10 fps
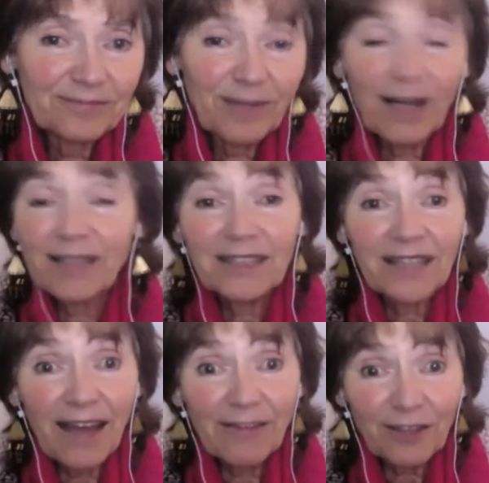but I didn't
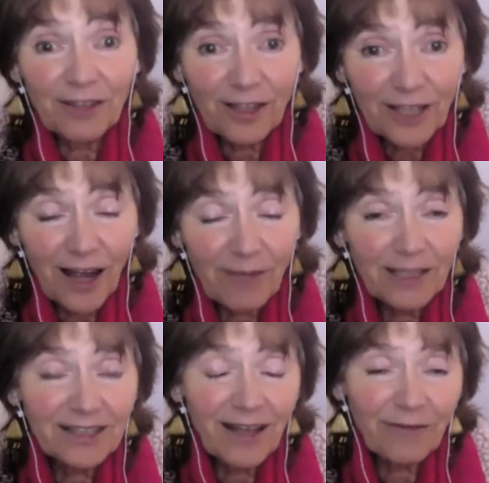have a long time. I
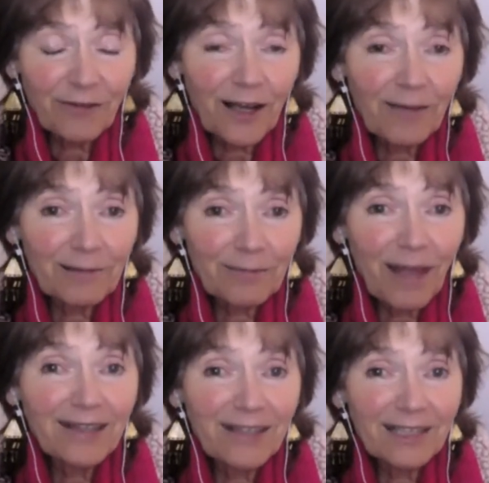did that for a couple of
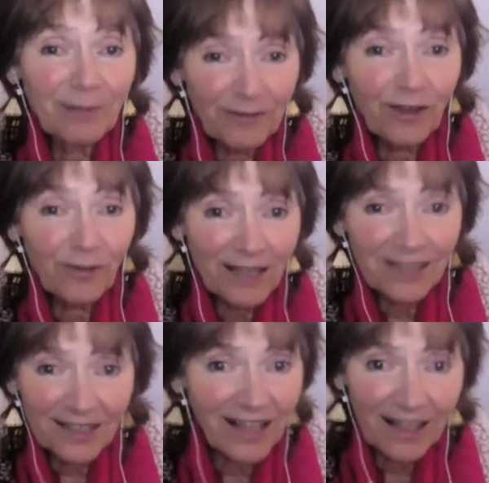paintings, but the
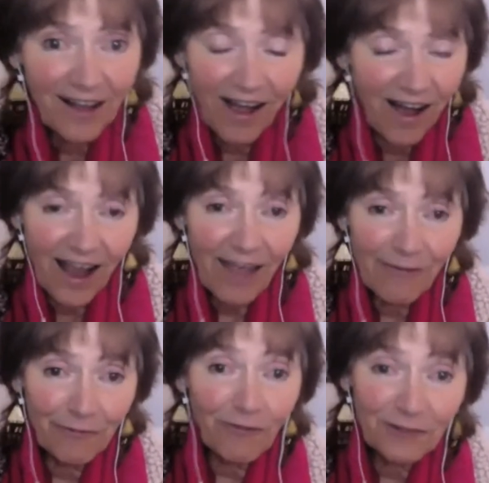rest is like, I have
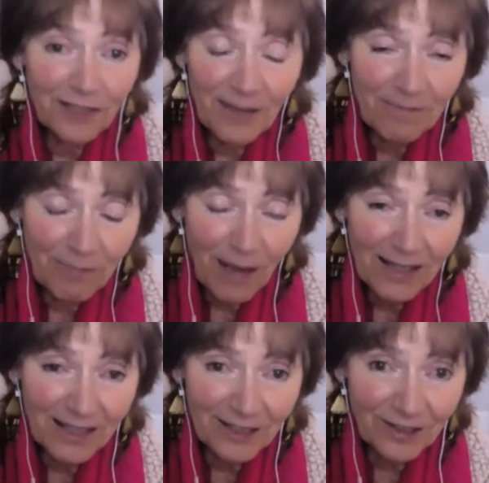50
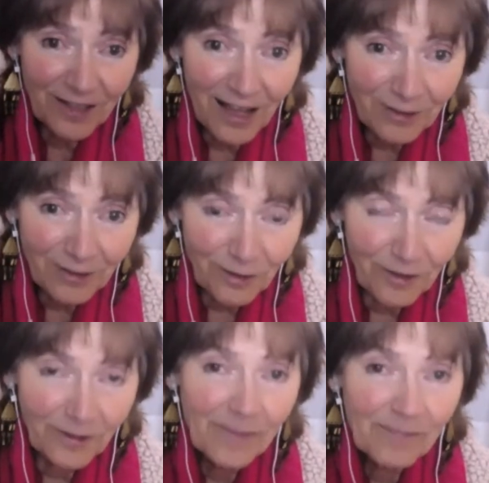paintings to get
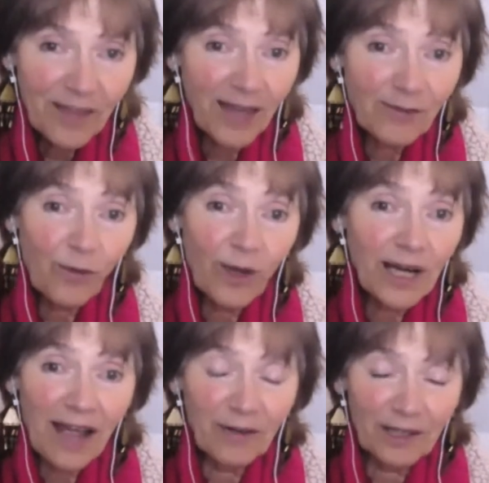through and 1
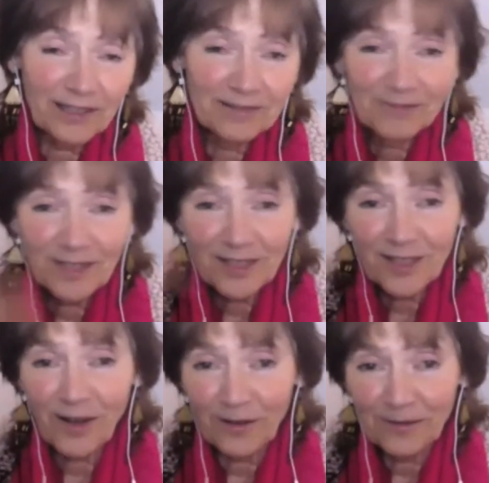hour.
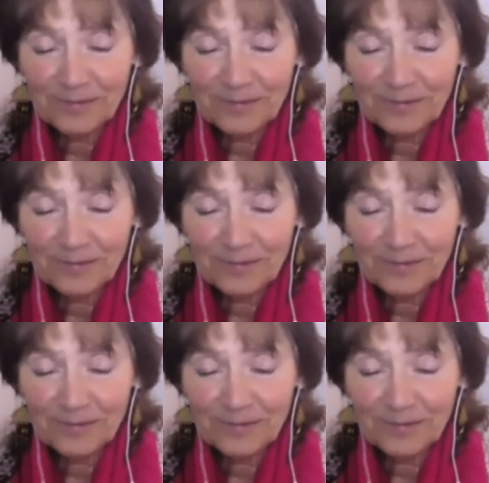So